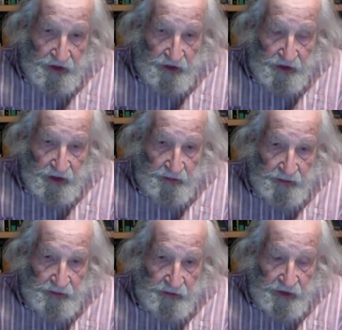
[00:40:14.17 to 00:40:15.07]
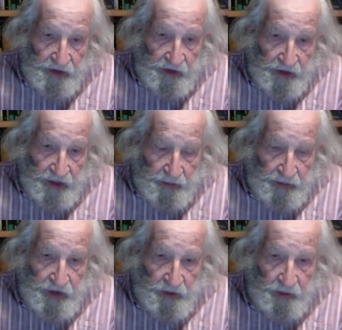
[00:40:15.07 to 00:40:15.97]
keep
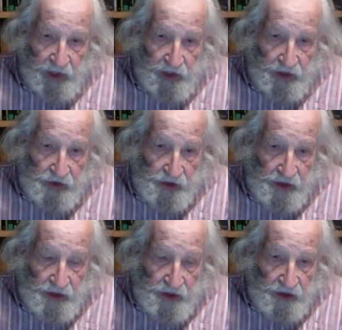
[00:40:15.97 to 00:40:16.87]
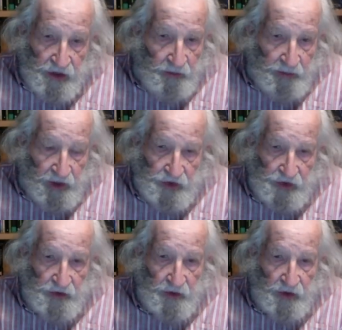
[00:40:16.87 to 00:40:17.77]
to your place. don't press
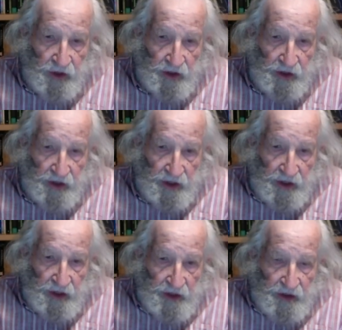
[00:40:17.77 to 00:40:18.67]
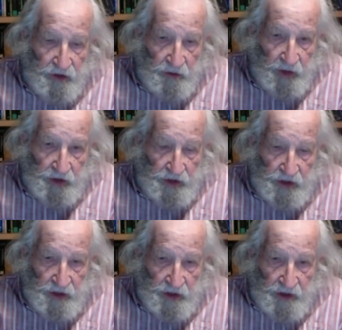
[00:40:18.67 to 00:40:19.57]
too hard. Too
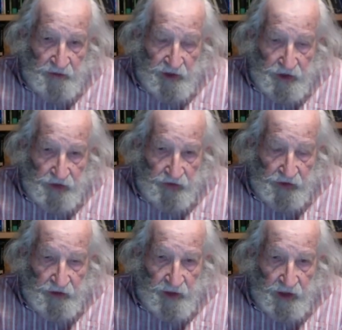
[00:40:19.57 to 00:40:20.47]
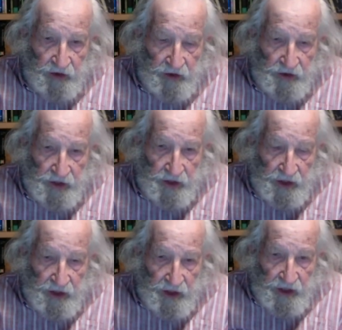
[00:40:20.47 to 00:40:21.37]
much pressure for democracy.
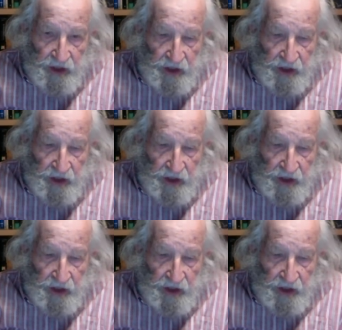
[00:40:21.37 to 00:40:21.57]
In